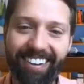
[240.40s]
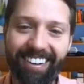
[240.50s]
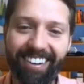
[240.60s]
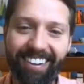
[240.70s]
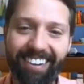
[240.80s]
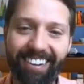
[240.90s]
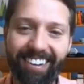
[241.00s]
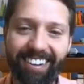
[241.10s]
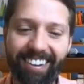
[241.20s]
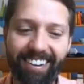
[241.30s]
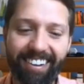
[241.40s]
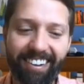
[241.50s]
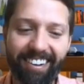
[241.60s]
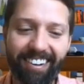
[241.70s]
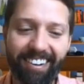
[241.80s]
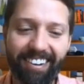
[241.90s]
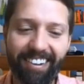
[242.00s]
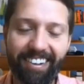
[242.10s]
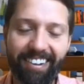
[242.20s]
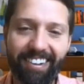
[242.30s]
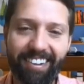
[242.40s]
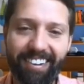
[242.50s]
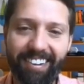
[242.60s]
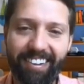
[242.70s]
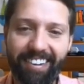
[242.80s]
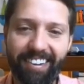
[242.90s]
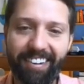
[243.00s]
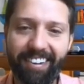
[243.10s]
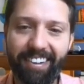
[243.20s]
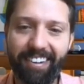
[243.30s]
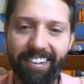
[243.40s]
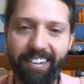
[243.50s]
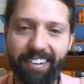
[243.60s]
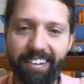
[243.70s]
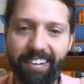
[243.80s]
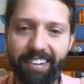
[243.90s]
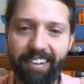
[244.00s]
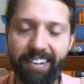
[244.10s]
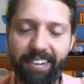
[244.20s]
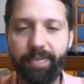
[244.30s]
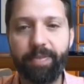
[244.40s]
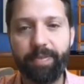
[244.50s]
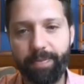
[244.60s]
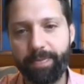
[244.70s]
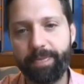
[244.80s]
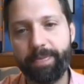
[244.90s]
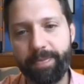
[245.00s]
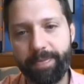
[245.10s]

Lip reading: (silent)